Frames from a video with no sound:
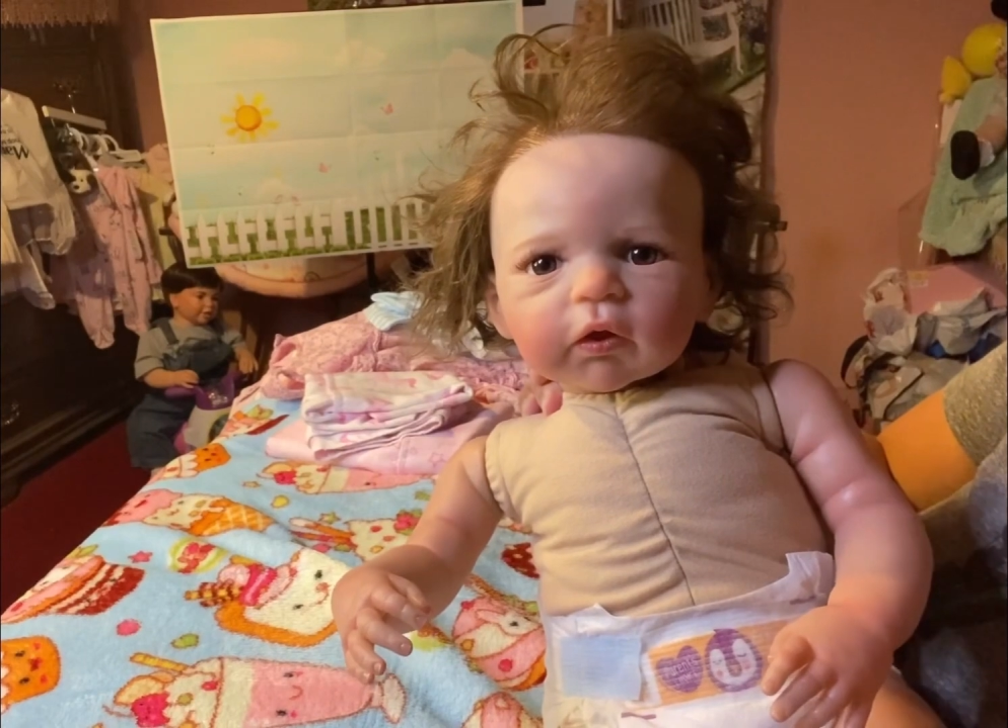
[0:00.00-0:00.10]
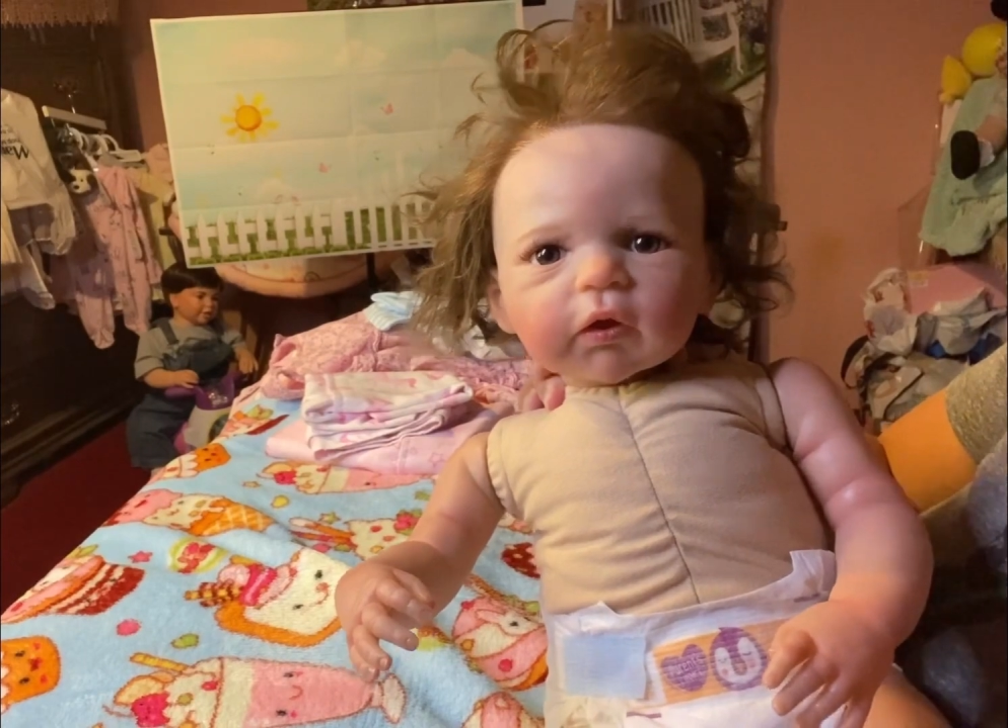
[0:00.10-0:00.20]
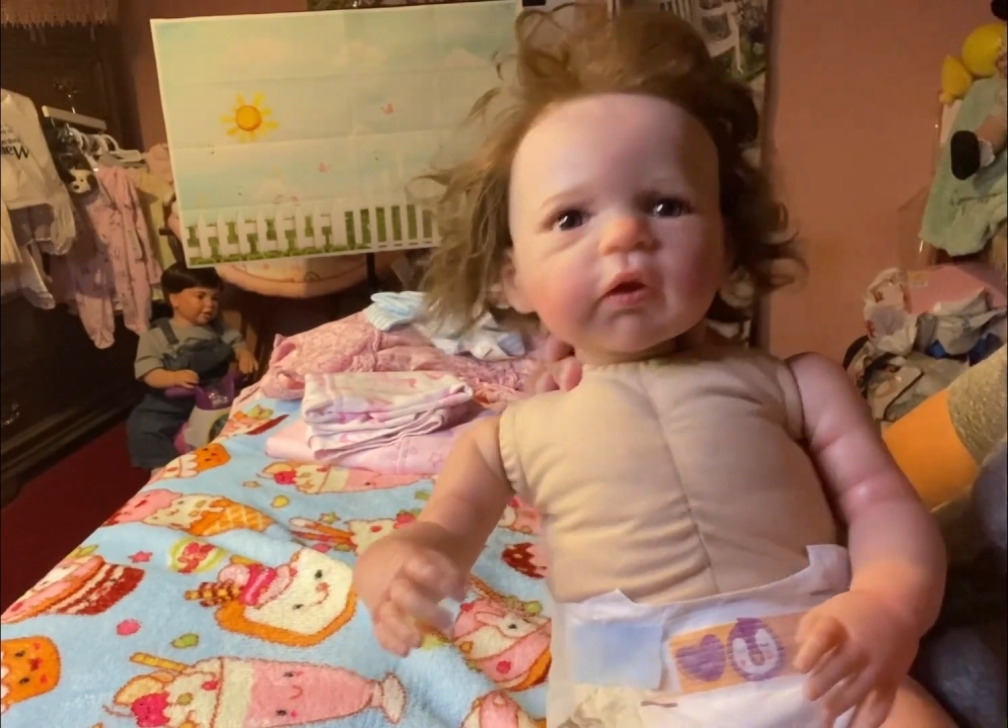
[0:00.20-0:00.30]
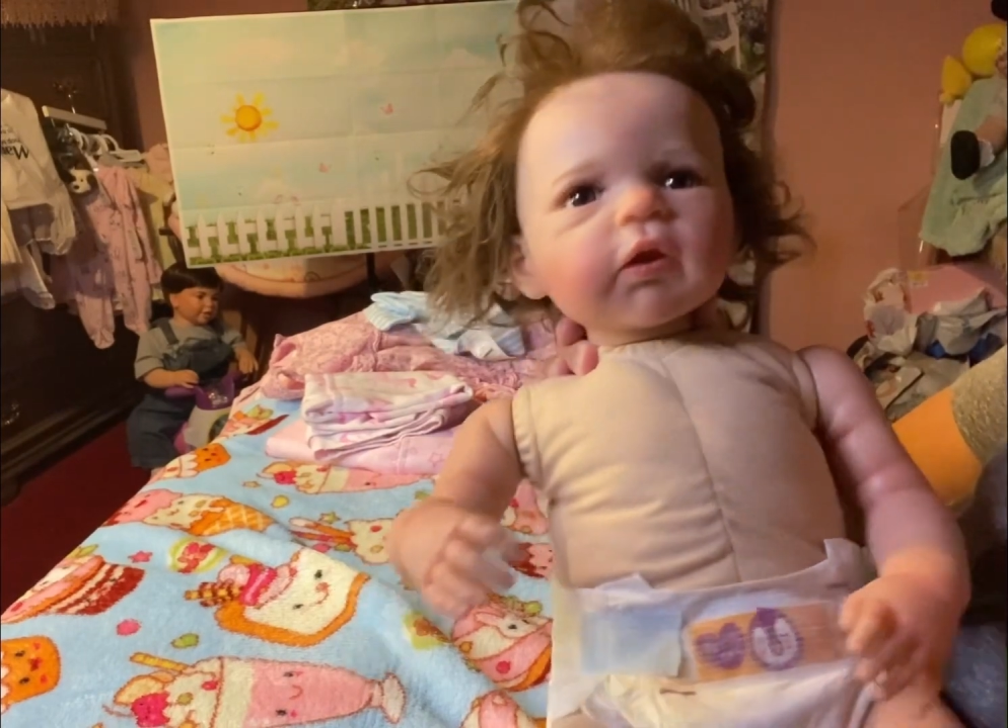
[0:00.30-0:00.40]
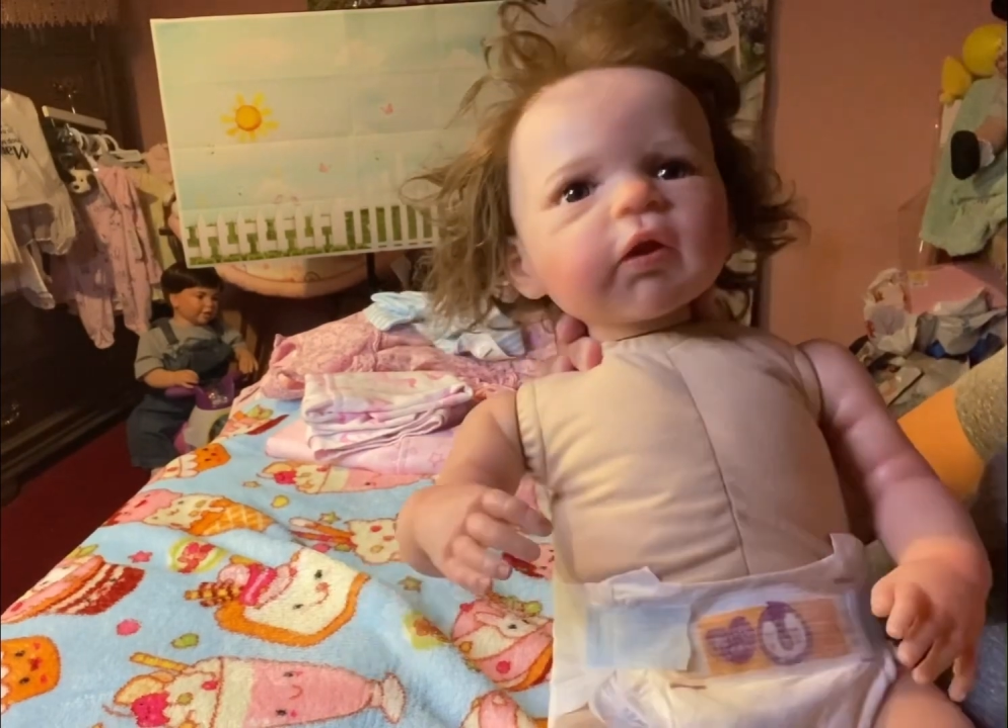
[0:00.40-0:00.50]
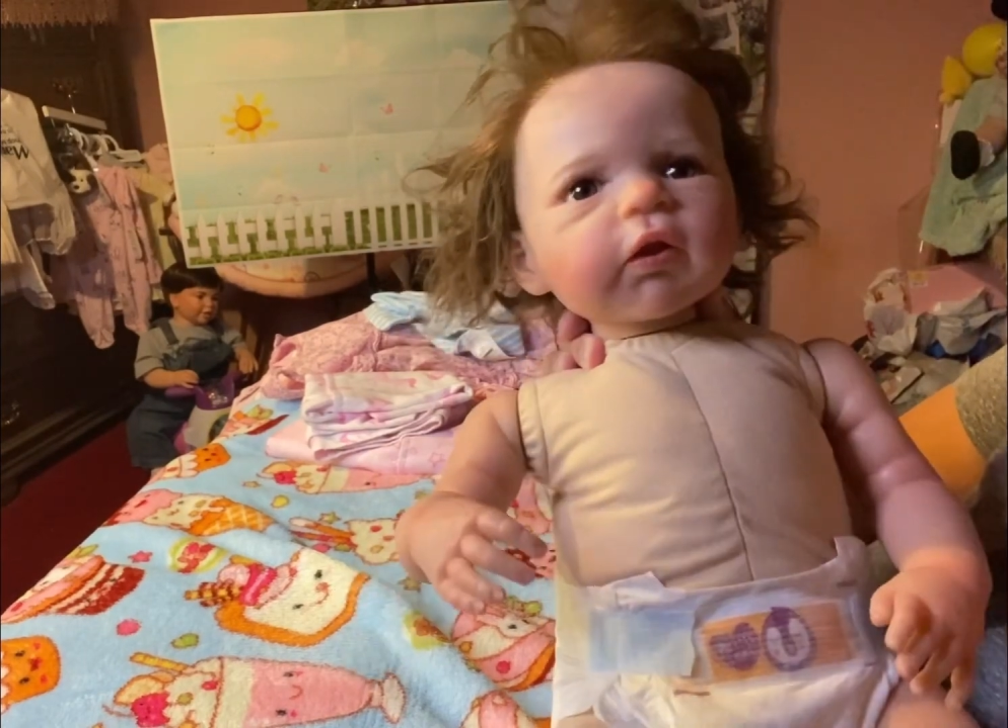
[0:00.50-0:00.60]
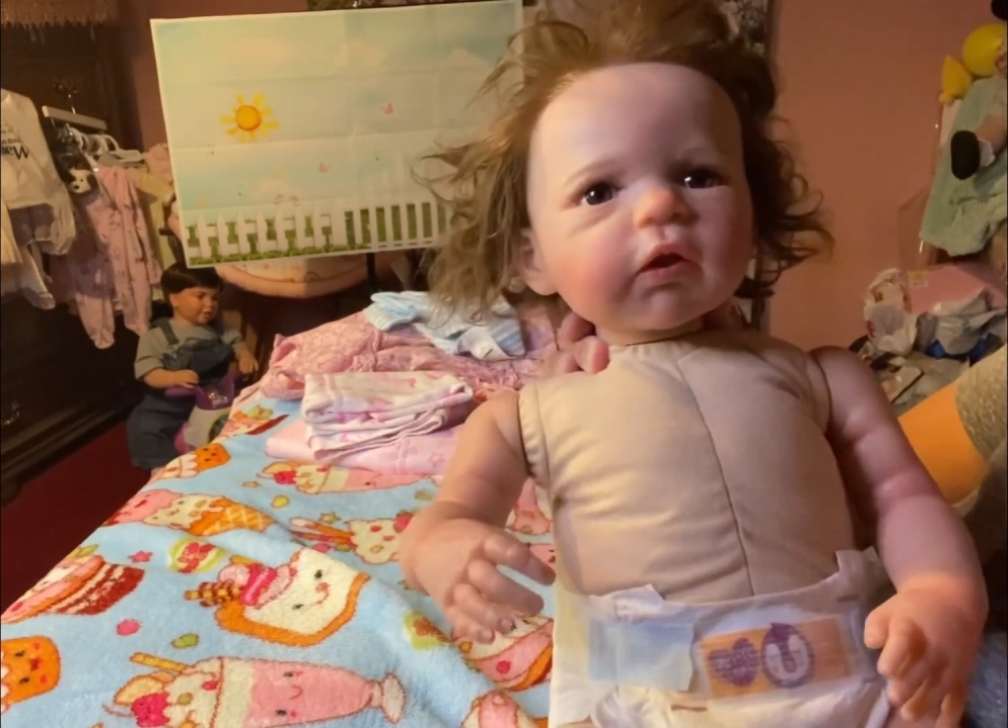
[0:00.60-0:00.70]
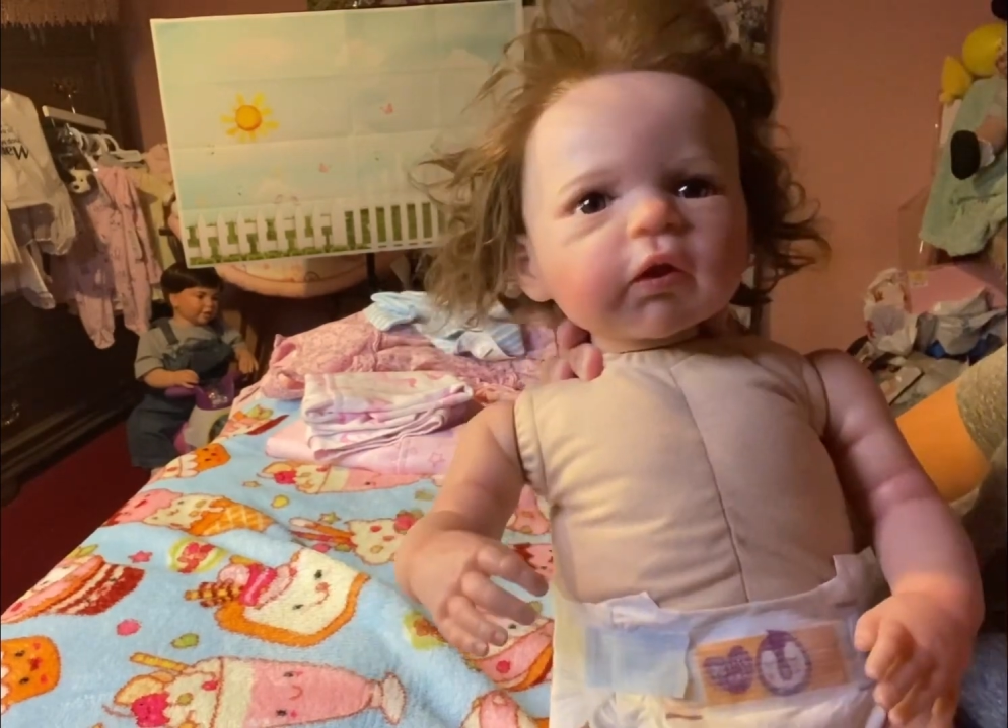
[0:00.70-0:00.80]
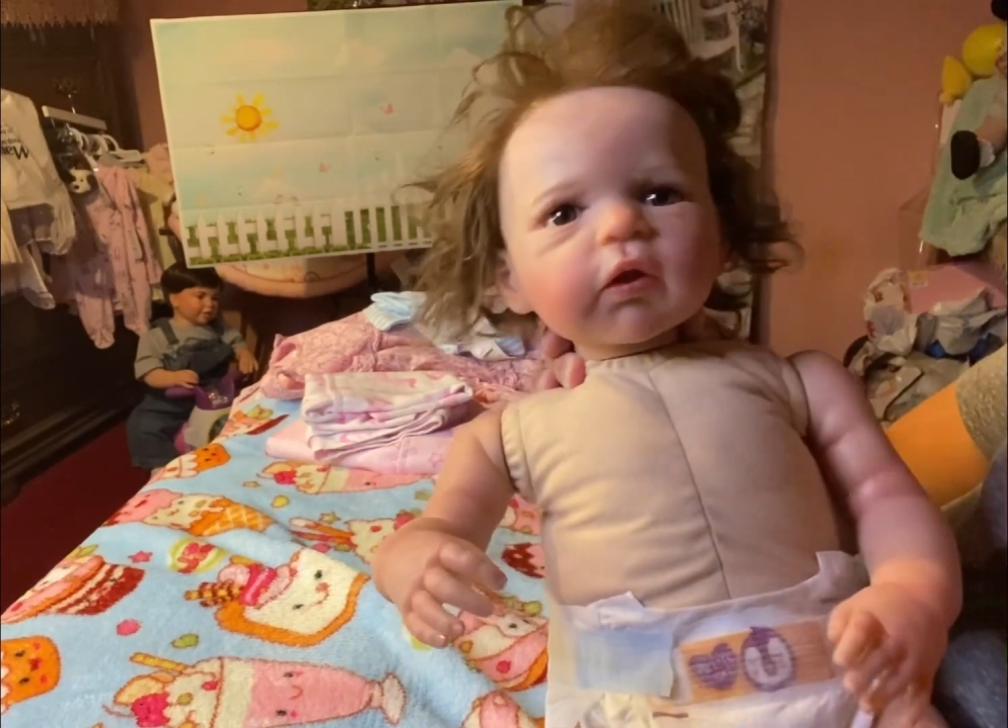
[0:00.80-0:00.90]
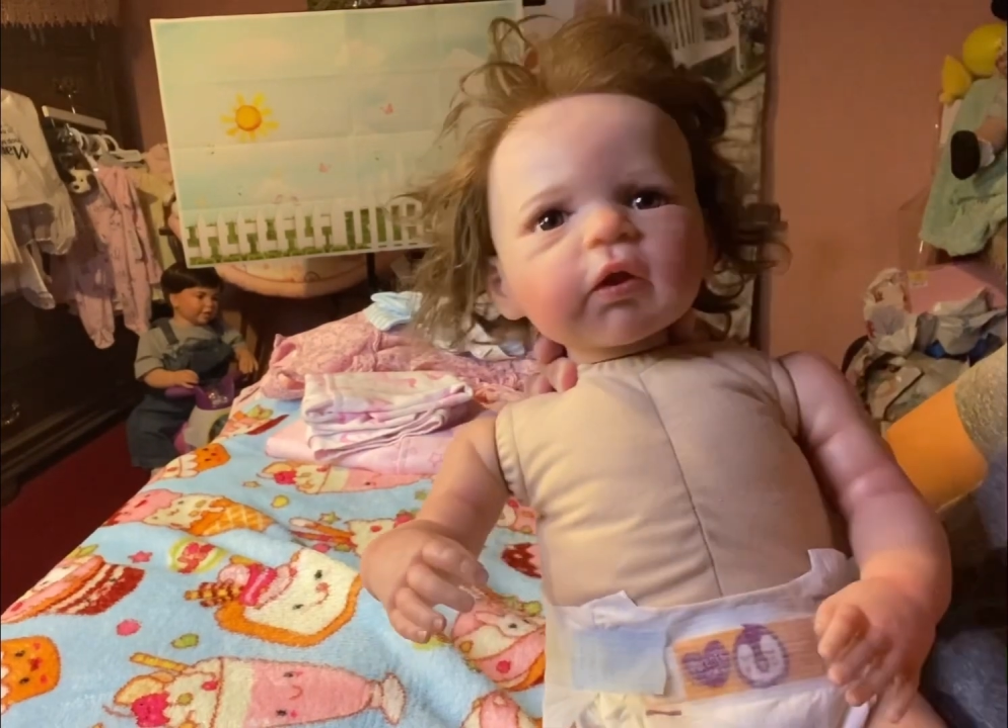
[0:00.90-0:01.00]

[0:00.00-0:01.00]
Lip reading: just to bring